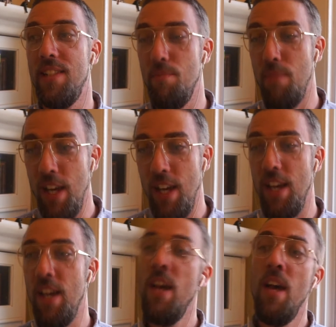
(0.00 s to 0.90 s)
And to
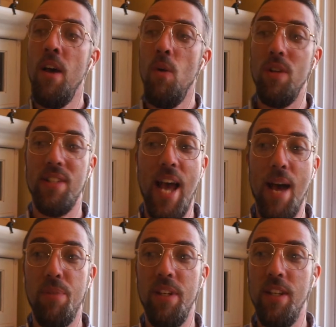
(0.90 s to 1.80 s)
me, what's
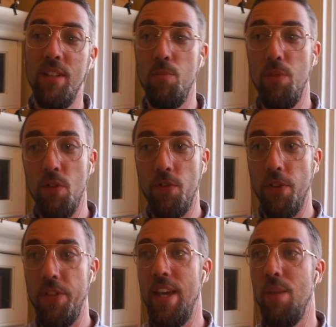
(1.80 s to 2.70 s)
happened is a
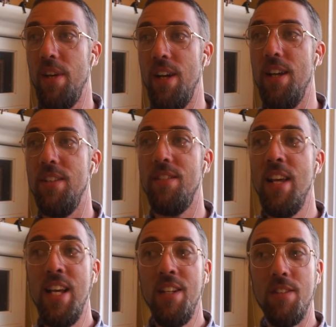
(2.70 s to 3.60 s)
beautiful thing,
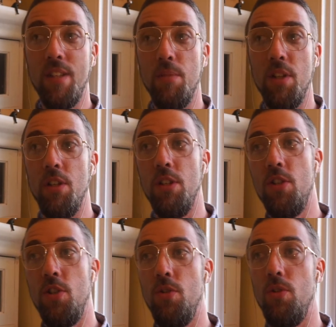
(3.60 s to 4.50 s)
because similar
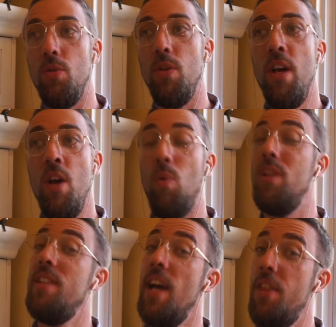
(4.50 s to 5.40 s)
to
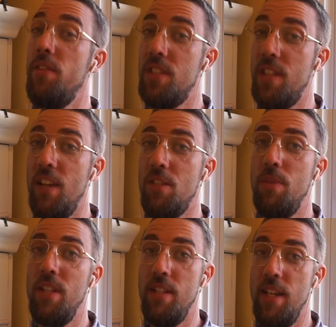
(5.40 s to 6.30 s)
what Death of a
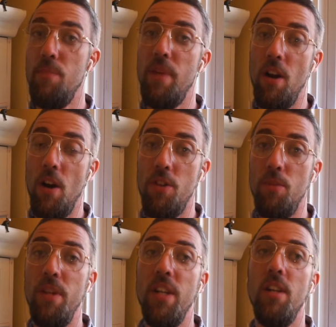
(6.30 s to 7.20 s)
Salesman did by
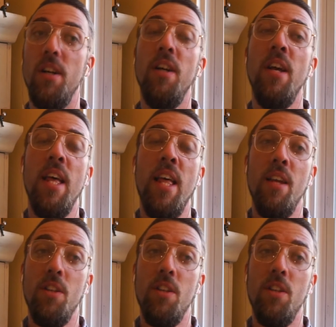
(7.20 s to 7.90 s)
Arthur Miller